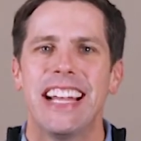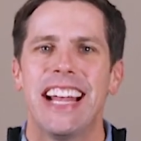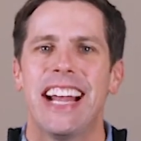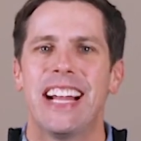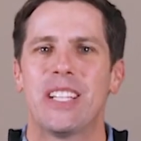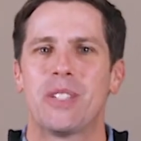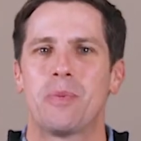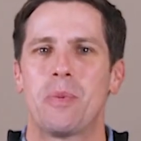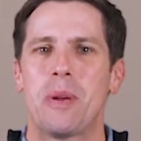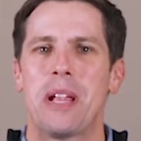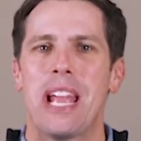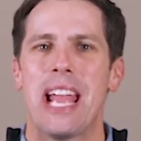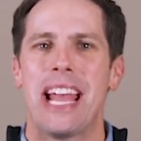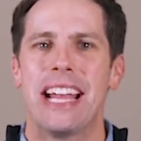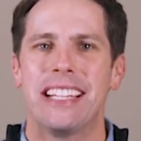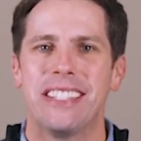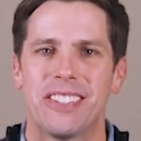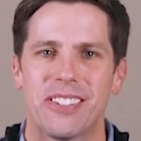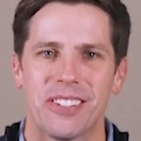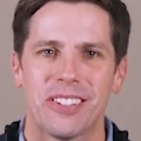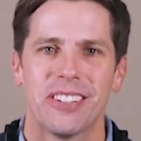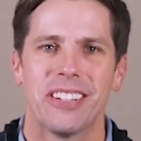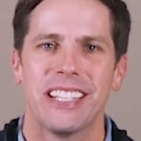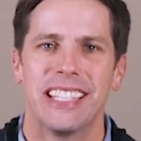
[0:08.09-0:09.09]
as we
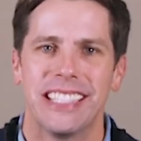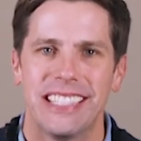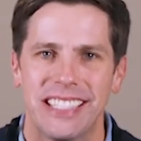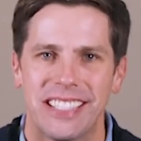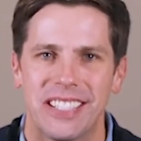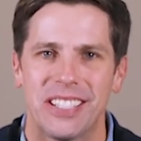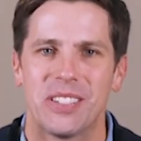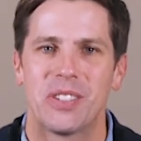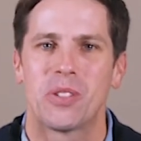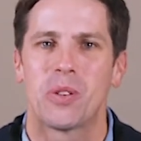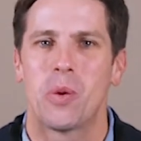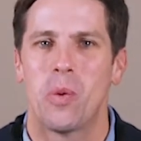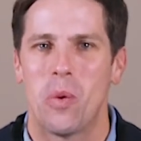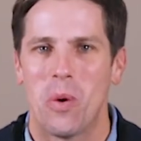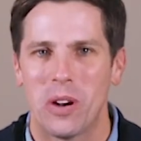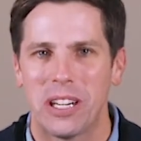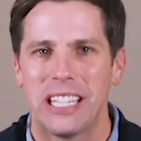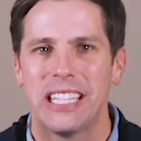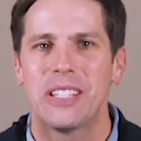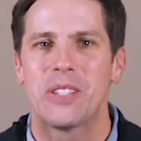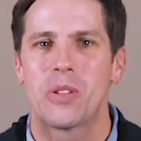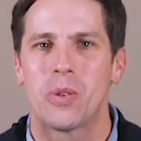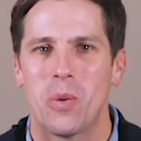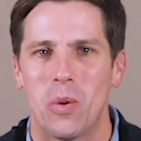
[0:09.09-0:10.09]
enter into
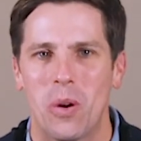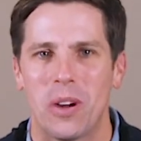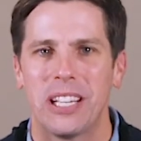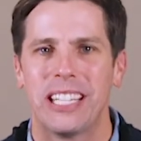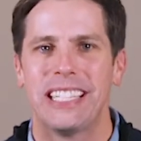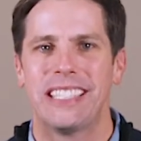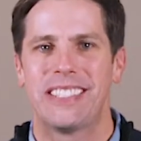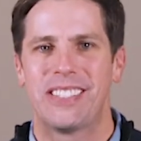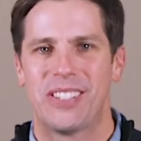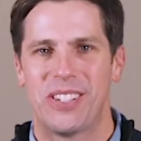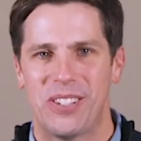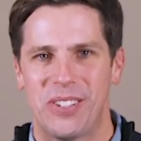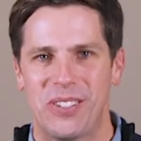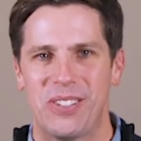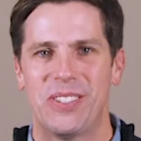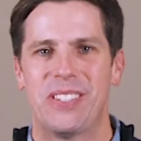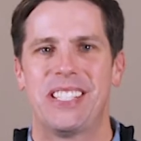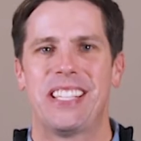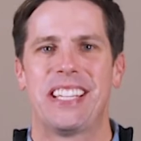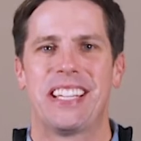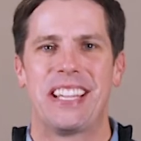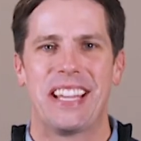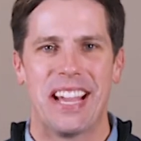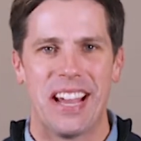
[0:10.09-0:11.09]
2022
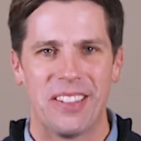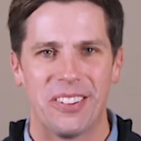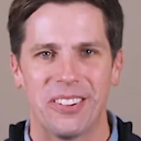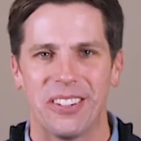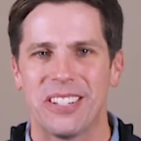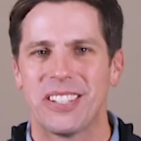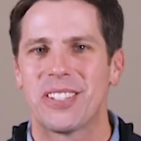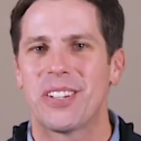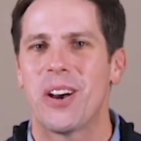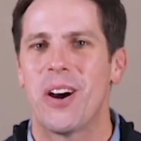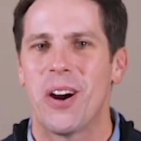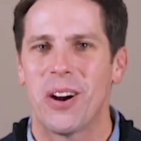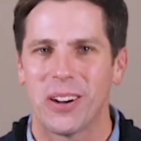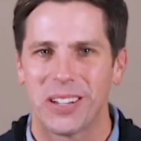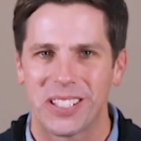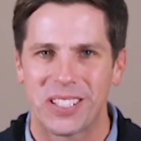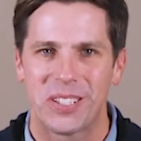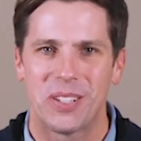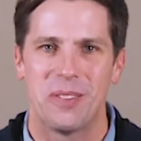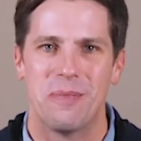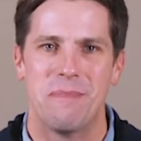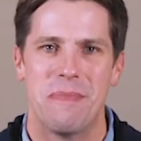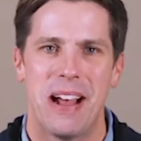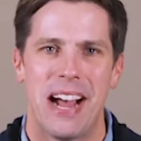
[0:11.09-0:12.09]
together. It's hard
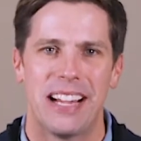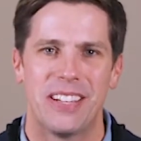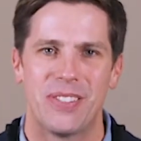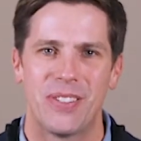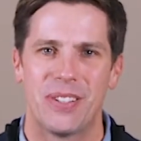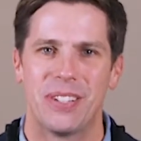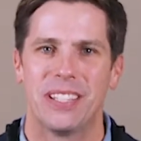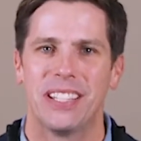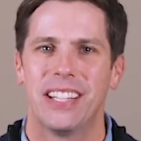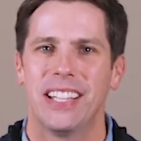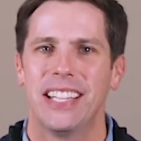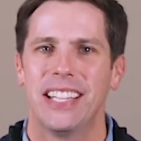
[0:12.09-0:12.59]
to imagine.